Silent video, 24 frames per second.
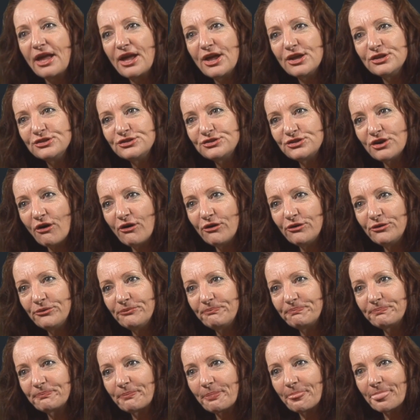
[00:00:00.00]
So
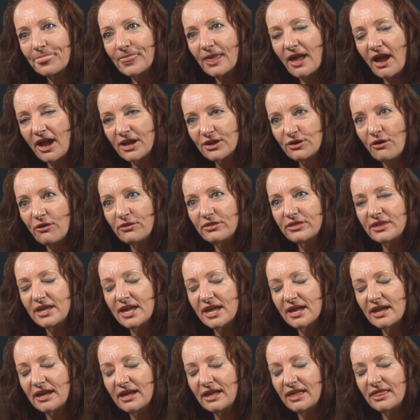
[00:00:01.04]
I got
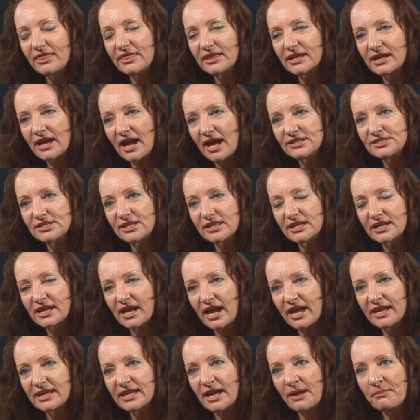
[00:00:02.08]
there and the guards at the
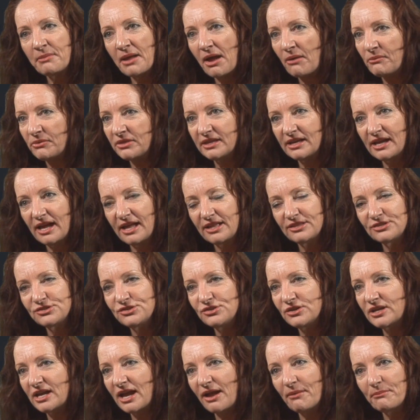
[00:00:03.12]
gate came out with the guns,
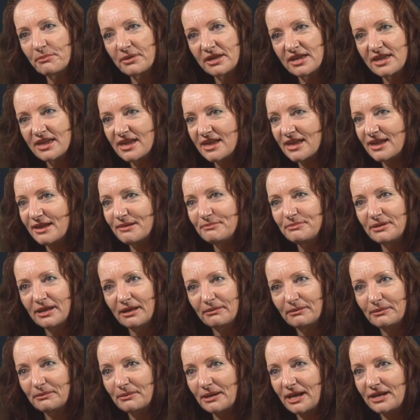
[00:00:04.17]
you can't be here, blah,
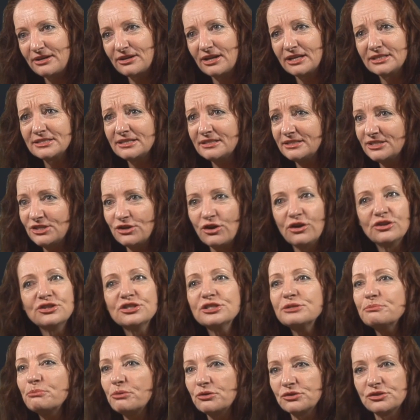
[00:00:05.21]
blah, blah. And I was,
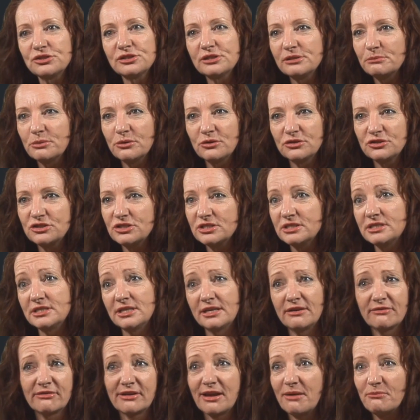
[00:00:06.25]
just pushed and pushed and said,
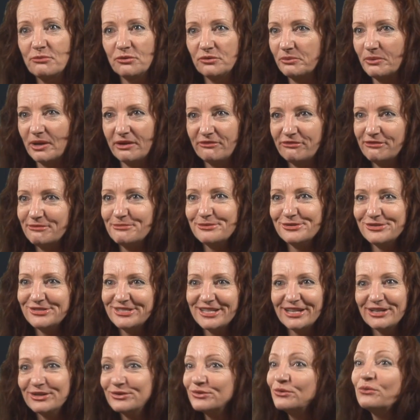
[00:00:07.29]
I've come all the way from New
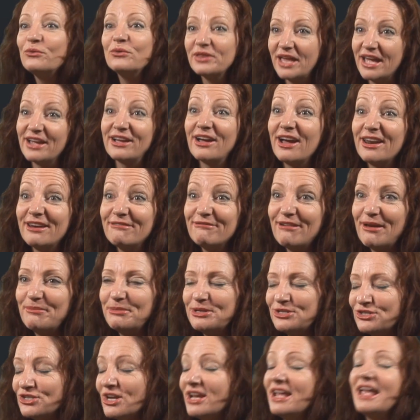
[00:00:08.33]
Zealand, all that kind of
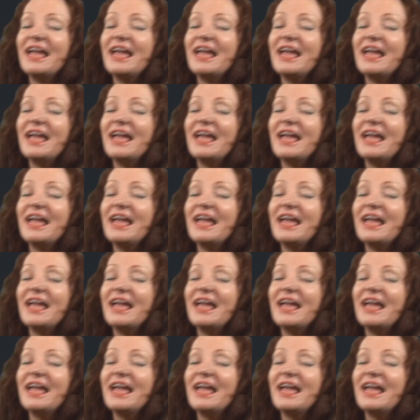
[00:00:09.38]
rubbish.